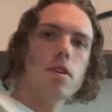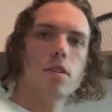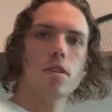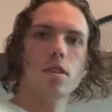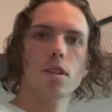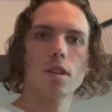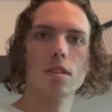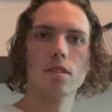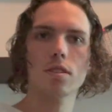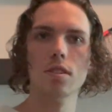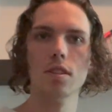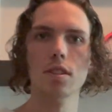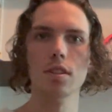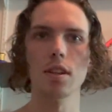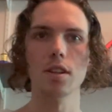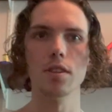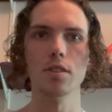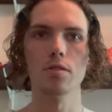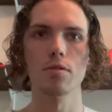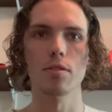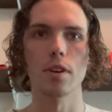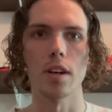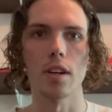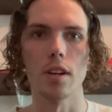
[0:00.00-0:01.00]
next to the
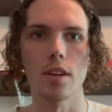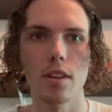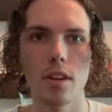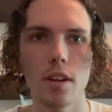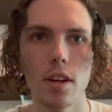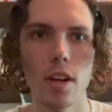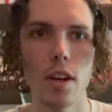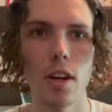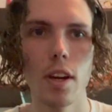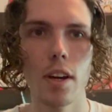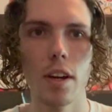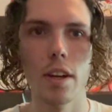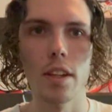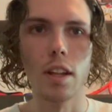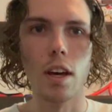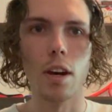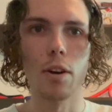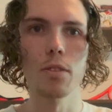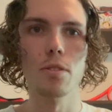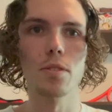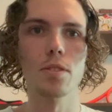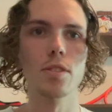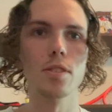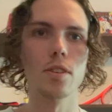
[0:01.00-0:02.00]
tennis racket.
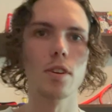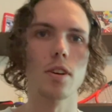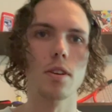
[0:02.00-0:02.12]
Now it's